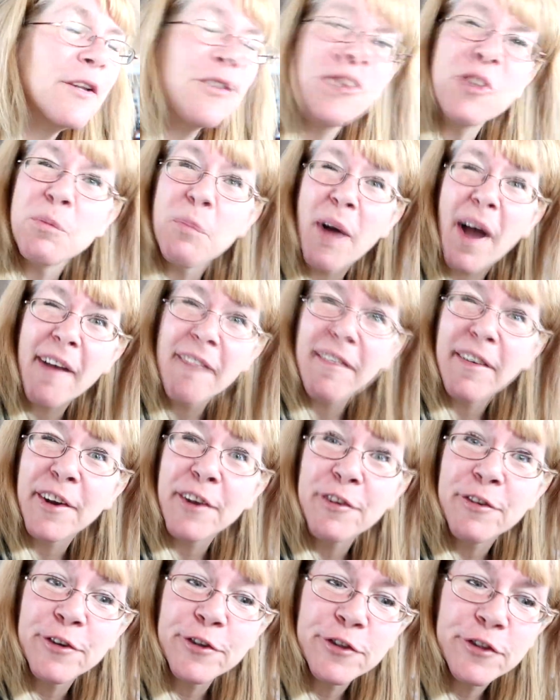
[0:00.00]
to my
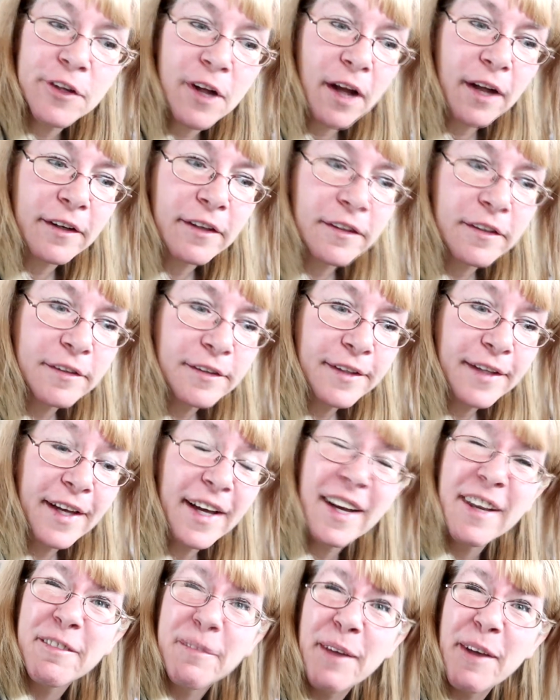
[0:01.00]
very first daughter.
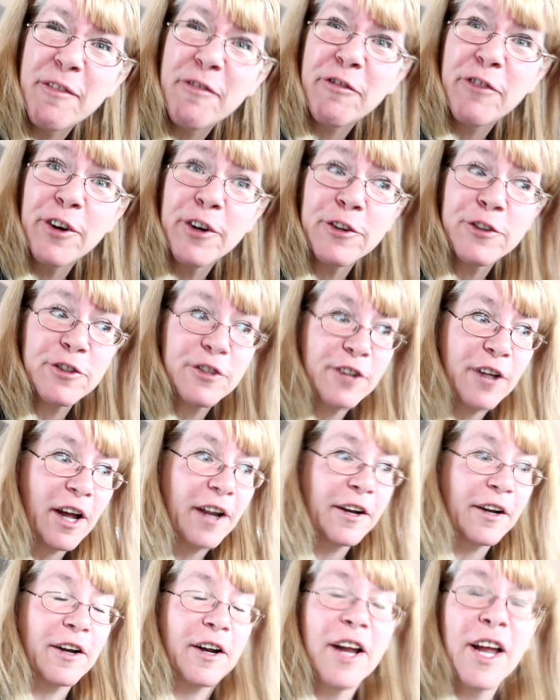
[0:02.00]
Yeah, my first
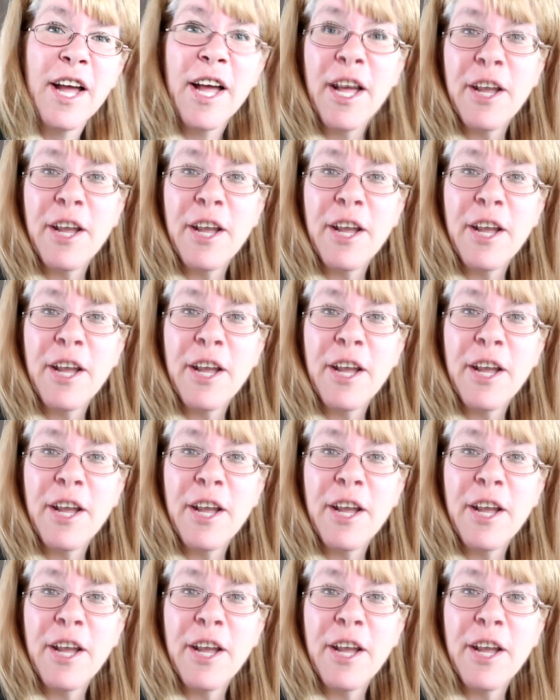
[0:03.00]
daughter.